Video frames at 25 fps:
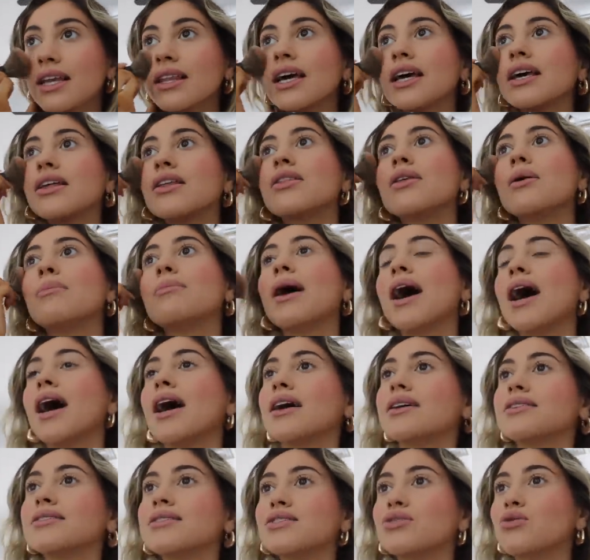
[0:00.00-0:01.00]
Like the
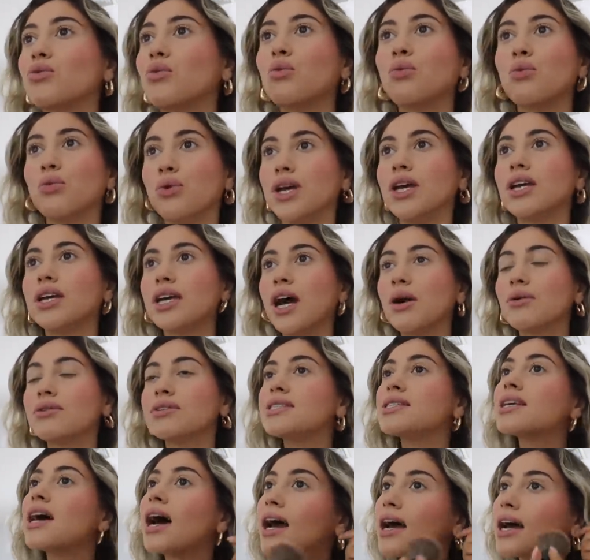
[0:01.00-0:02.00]
past week, I
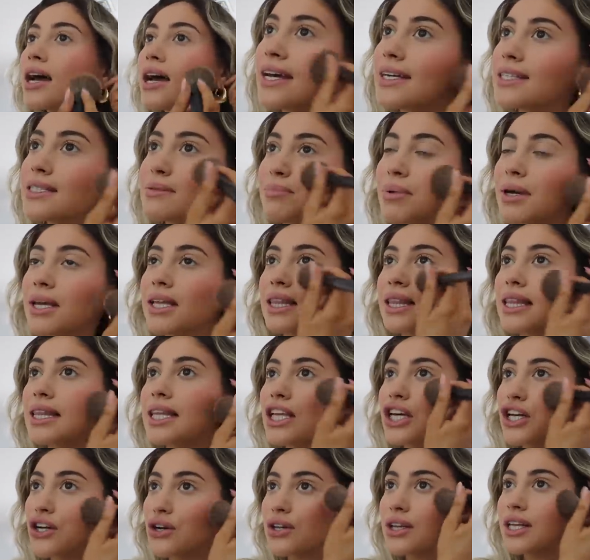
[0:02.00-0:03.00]
would say it's been
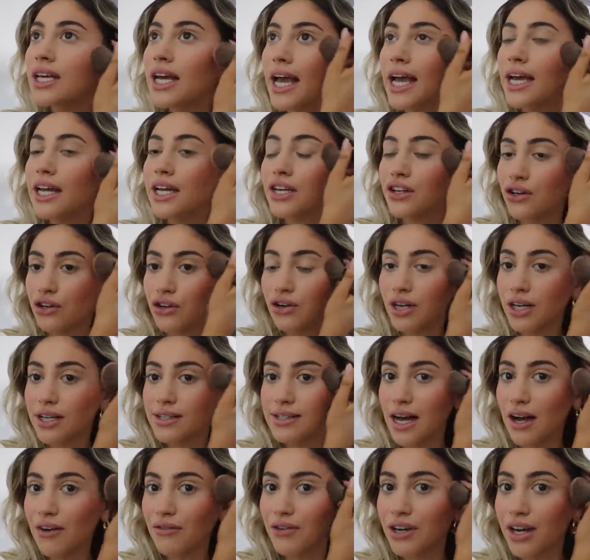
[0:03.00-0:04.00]
literally eighty
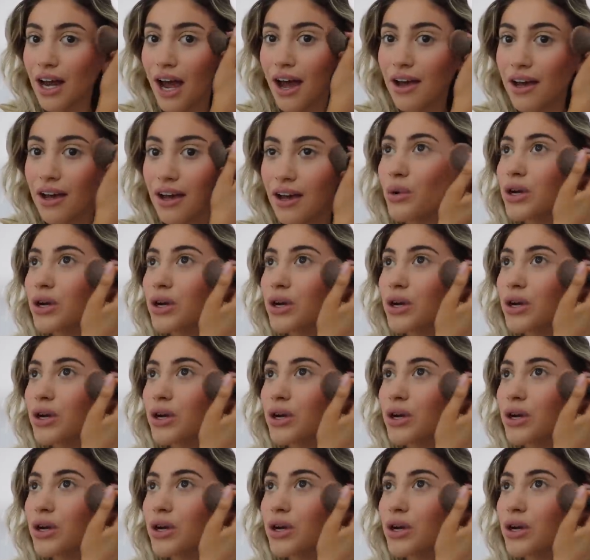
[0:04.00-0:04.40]
degrees every day,